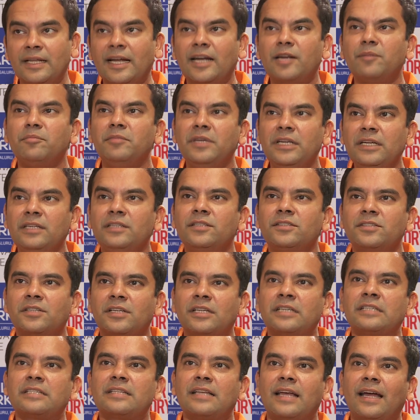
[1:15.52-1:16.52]
that means
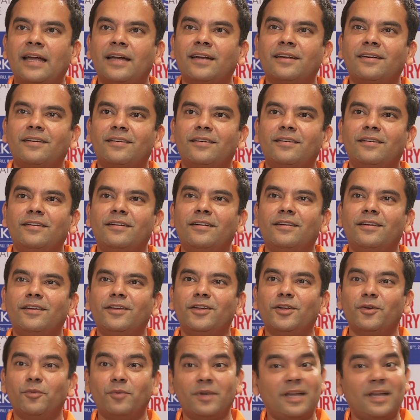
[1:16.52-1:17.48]
is that, you know,